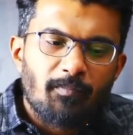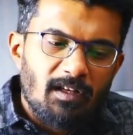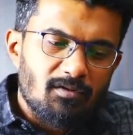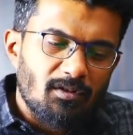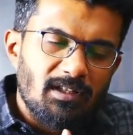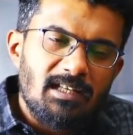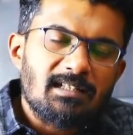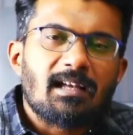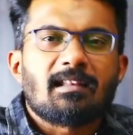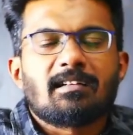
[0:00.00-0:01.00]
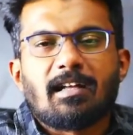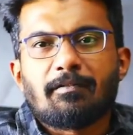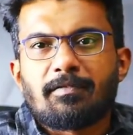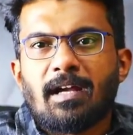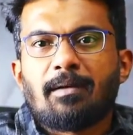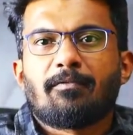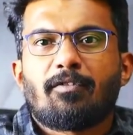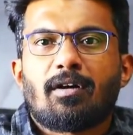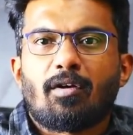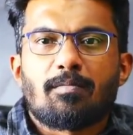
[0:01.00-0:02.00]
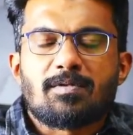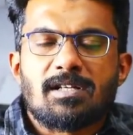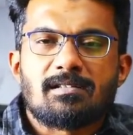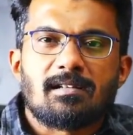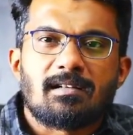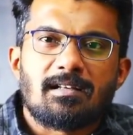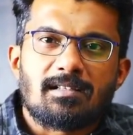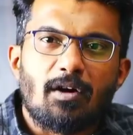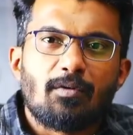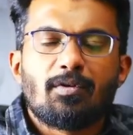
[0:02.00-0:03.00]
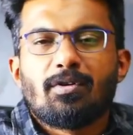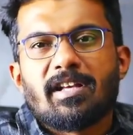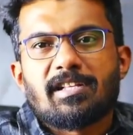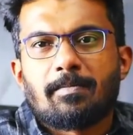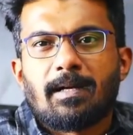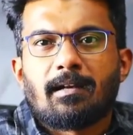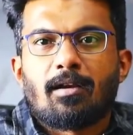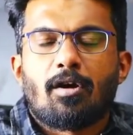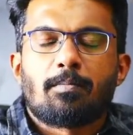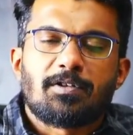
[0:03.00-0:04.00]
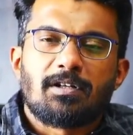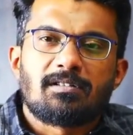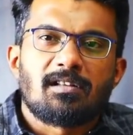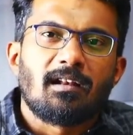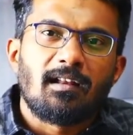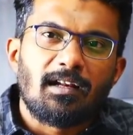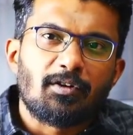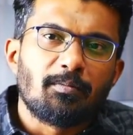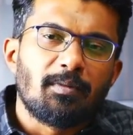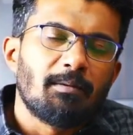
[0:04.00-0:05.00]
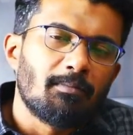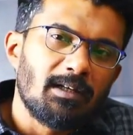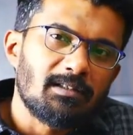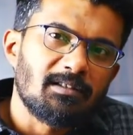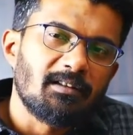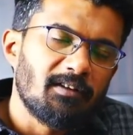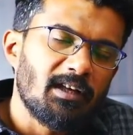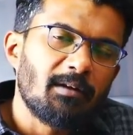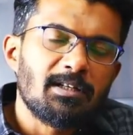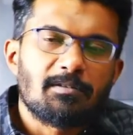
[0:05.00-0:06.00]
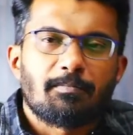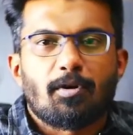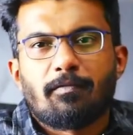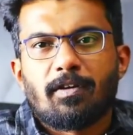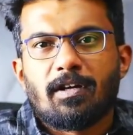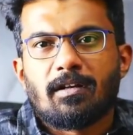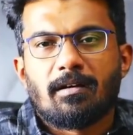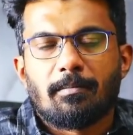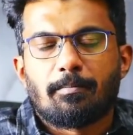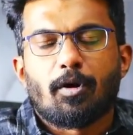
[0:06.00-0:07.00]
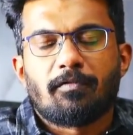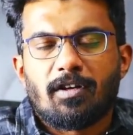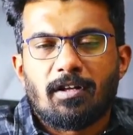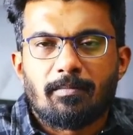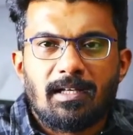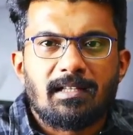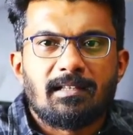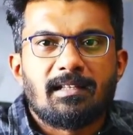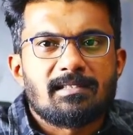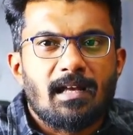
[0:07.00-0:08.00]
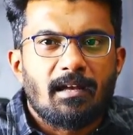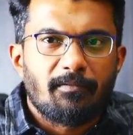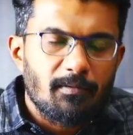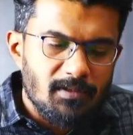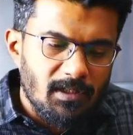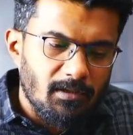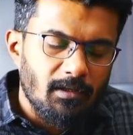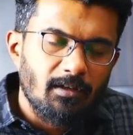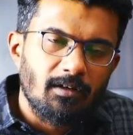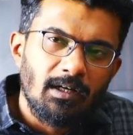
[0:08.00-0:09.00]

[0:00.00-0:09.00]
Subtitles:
So these are the tough time for option sellers. How do you expect an option seller to be very much profitable in this type of scenario?